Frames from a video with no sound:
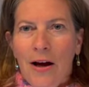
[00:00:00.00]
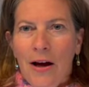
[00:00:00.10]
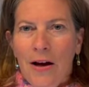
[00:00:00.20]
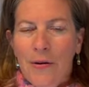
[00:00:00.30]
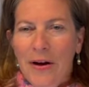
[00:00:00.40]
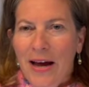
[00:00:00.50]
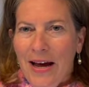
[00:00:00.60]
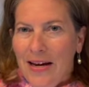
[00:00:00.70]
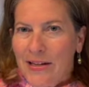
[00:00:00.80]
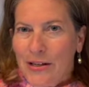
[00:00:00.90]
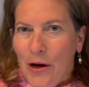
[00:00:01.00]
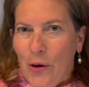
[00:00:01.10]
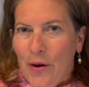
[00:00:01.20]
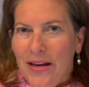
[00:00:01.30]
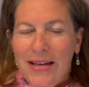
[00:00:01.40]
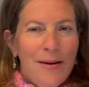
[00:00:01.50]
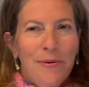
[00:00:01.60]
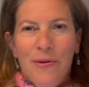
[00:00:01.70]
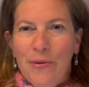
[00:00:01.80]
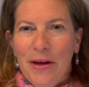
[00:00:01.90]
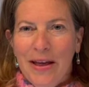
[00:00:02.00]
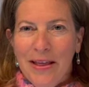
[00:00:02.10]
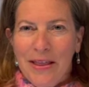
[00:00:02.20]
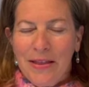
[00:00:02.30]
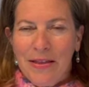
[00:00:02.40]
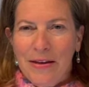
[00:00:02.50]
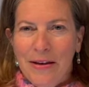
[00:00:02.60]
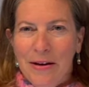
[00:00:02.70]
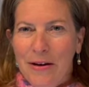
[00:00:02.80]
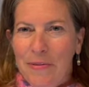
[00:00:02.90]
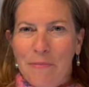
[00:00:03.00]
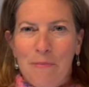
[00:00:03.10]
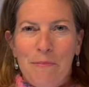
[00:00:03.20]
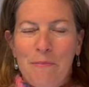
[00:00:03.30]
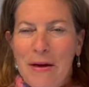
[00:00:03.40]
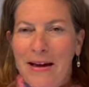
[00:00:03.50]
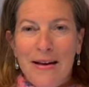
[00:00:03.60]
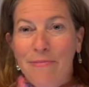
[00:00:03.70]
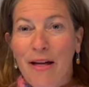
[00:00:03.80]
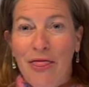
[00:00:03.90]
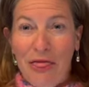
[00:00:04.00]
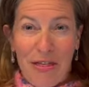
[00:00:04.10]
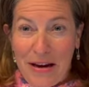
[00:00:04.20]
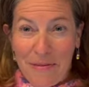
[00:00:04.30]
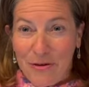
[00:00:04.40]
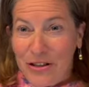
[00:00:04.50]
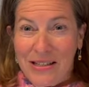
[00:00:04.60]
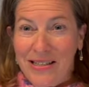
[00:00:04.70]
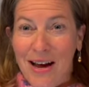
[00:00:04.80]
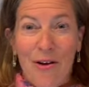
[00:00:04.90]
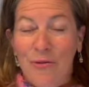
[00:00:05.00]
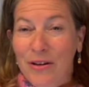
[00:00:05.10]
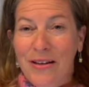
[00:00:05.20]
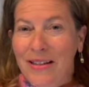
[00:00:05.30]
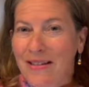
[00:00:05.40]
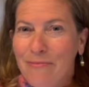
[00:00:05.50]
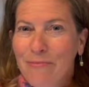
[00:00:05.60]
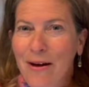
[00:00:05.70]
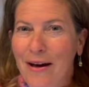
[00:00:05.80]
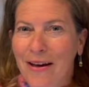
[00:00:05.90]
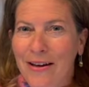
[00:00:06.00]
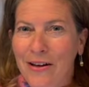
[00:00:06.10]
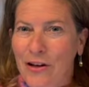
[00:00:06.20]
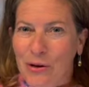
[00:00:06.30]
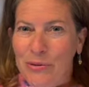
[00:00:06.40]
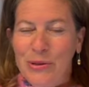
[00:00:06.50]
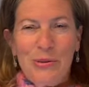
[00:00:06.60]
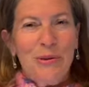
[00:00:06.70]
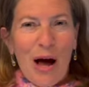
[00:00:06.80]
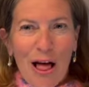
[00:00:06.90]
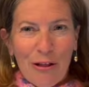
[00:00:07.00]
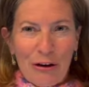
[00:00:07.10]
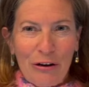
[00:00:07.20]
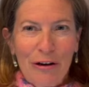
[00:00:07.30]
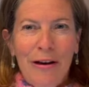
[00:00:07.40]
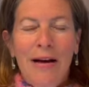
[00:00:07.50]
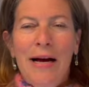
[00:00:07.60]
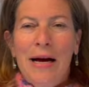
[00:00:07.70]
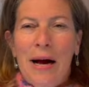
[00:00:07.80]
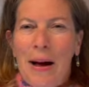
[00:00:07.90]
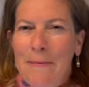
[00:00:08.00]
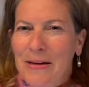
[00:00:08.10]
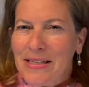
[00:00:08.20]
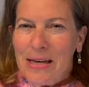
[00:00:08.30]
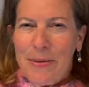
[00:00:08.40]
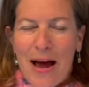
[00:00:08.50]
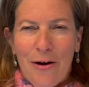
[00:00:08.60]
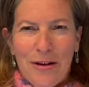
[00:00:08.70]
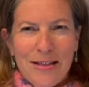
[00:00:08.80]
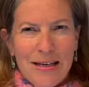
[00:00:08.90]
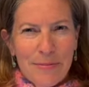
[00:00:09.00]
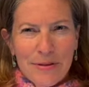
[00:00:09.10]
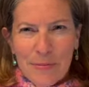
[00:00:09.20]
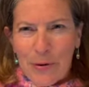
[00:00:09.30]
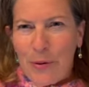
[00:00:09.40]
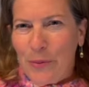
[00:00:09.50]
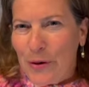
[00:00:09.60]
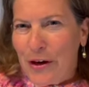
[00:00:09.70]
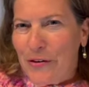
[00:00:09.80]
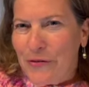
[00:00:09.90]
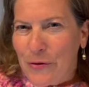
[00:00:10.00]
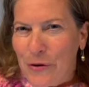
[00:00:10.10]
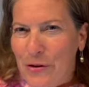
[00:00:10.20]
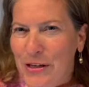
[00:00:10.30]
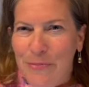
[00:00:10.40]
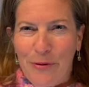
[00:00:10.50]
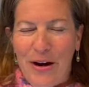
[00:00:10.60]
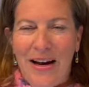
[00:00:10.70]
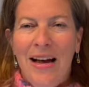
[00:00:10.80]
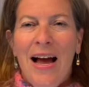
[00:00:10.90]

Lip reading: Okay, so in keeping with the pink month theme, which is not really my go-to color, but somehow it seems appropriate for the spring,